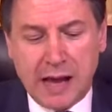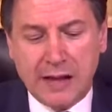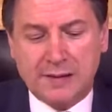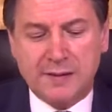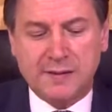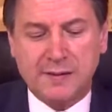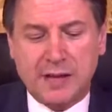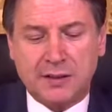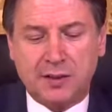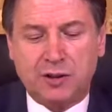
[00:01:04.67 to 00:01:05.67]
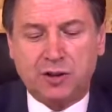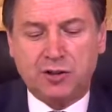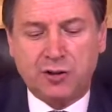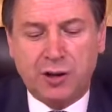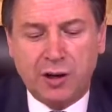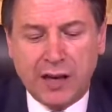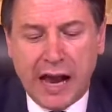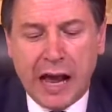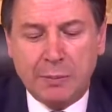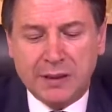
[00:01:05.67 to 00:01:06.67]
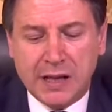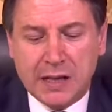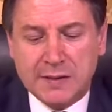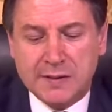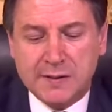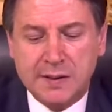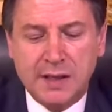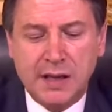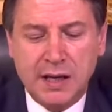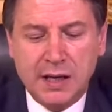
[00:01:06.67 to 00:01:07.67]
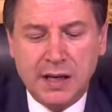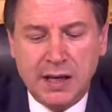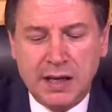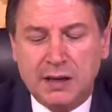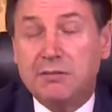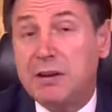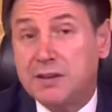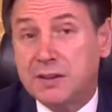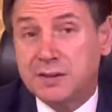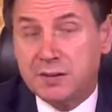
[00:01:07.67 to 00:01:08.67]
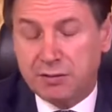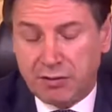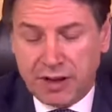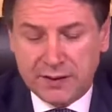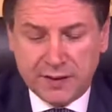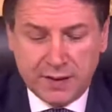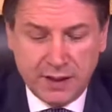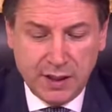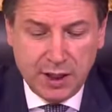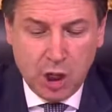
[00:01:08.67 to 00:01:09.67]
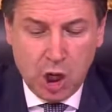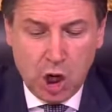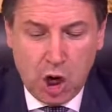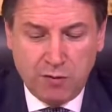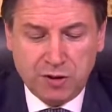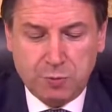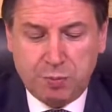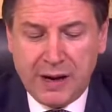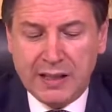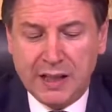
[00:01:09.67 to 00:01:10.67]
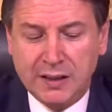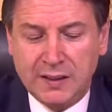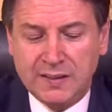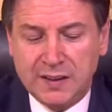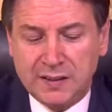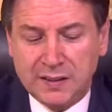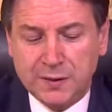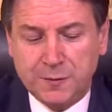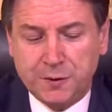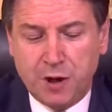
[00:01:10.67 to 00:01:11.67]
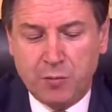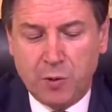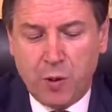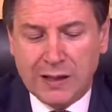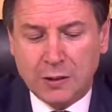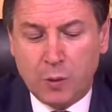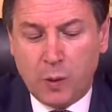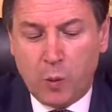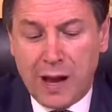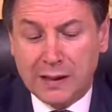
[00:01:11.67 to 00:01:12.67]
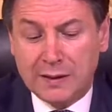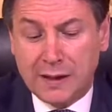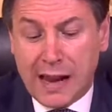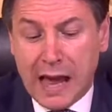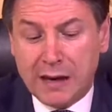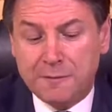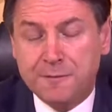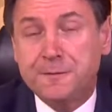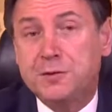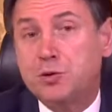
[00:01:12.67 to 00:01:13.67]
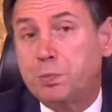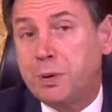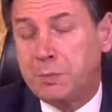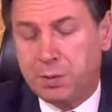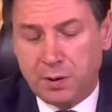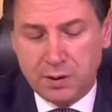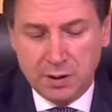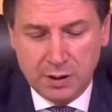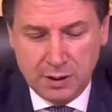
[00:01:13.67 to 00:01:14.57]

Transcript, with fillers: us that destroying habitats increases the risk of spreading diseases from wild, wildlife to people.